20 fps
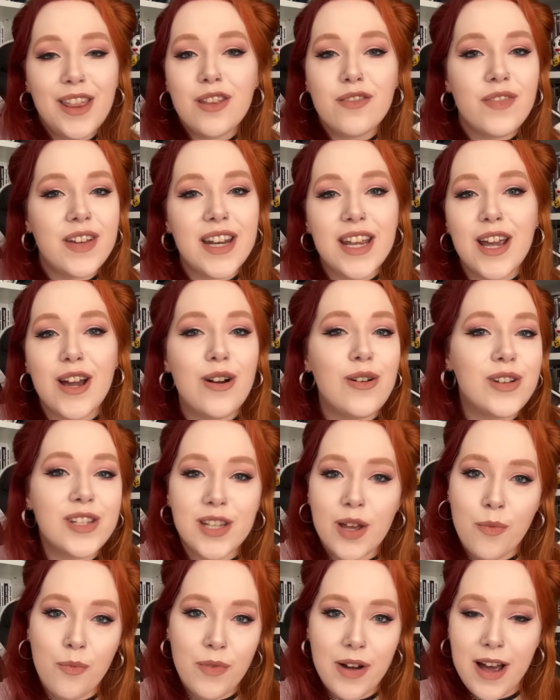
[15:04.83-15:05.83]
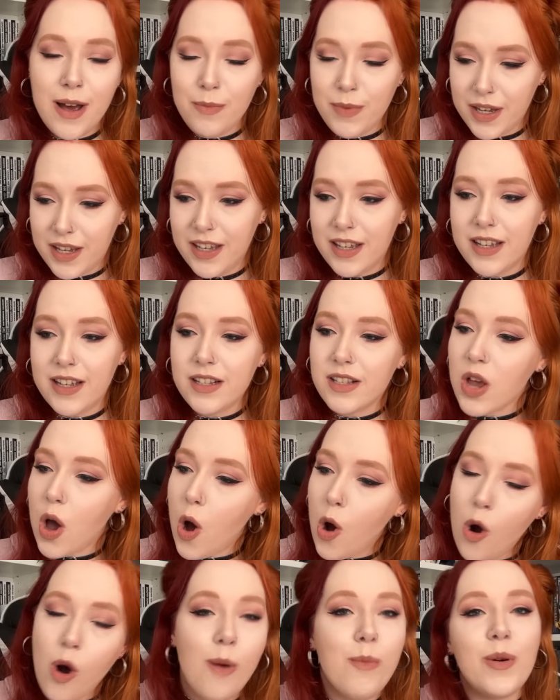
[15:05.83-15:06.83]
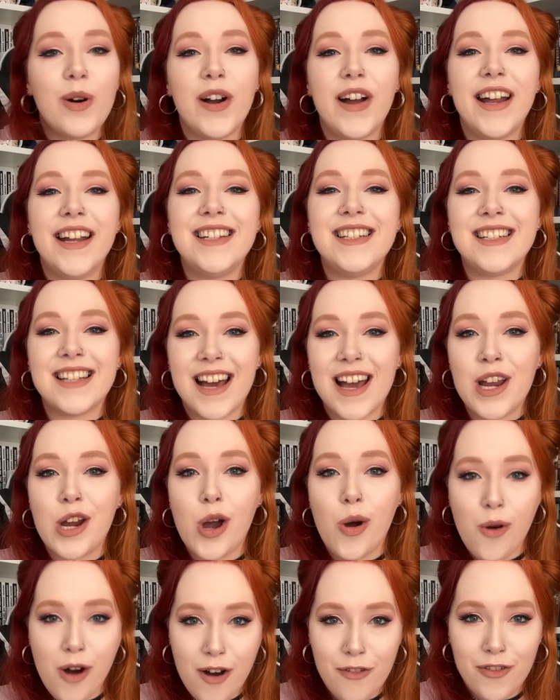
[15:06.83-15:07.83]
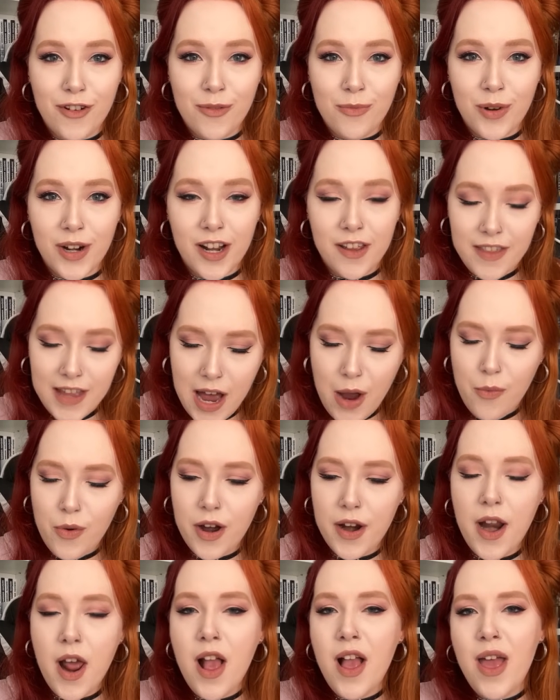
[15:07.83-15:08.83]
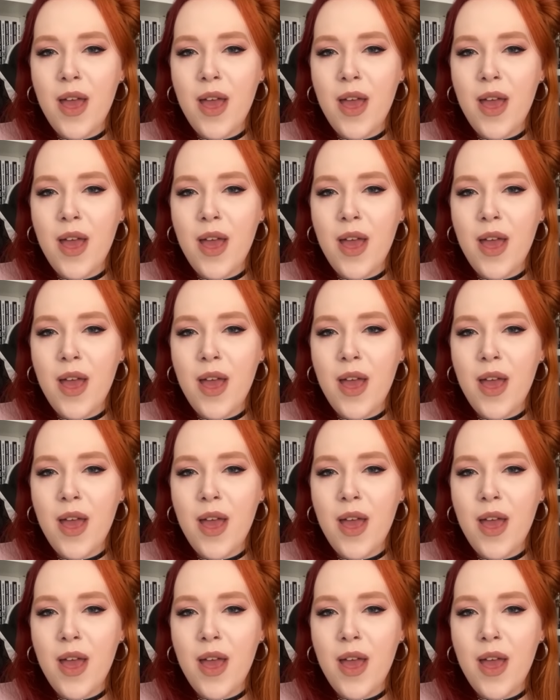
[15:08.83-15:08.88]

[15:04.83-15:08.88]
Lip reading: the video somewhere, because oh boy did I go off on one on that one.